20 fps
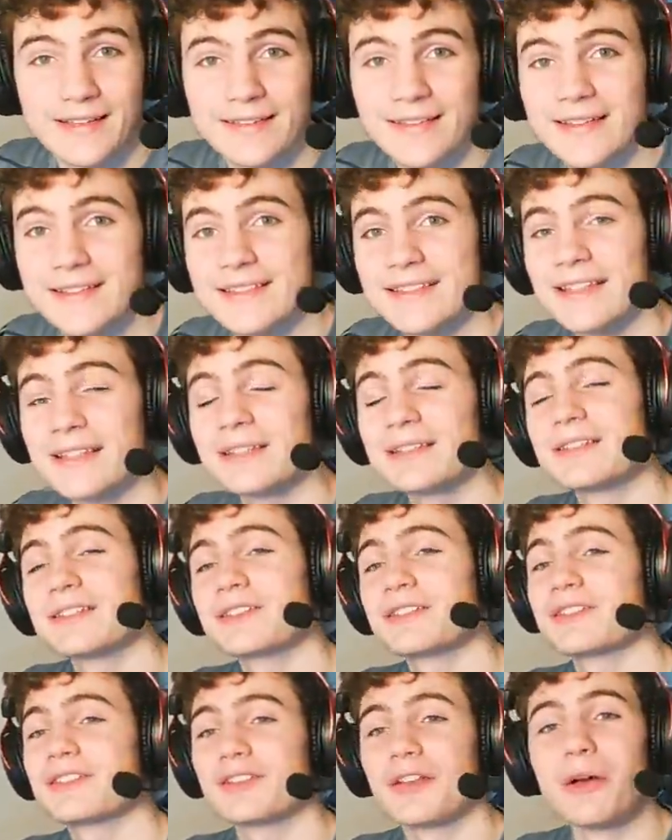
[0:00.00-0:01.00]
This thing
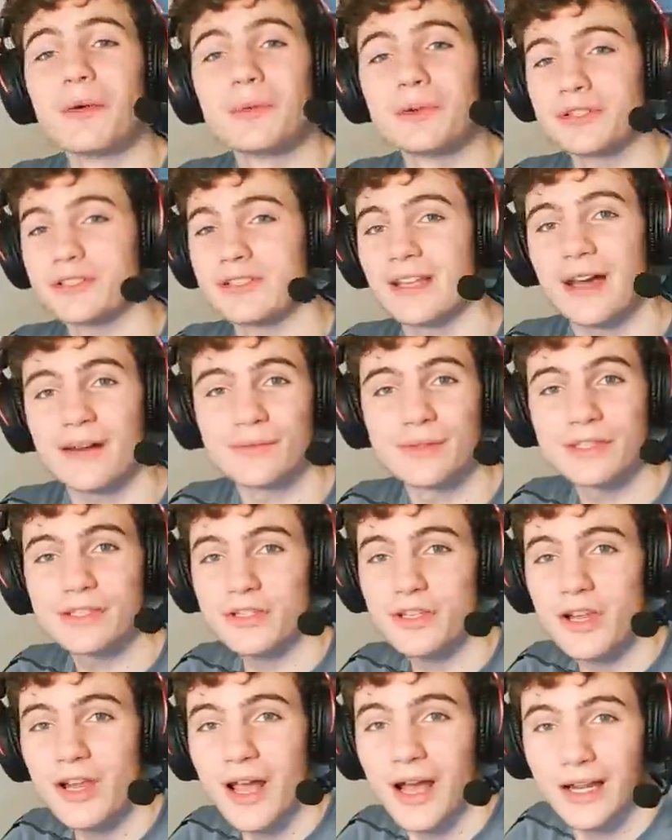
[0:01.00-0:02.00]
does so much damage
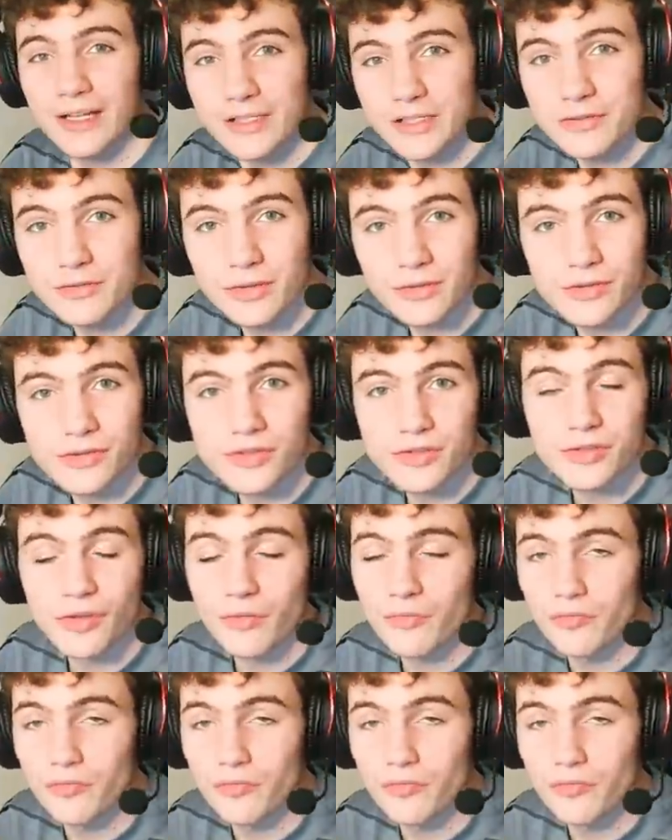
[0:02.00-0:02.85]
and you can just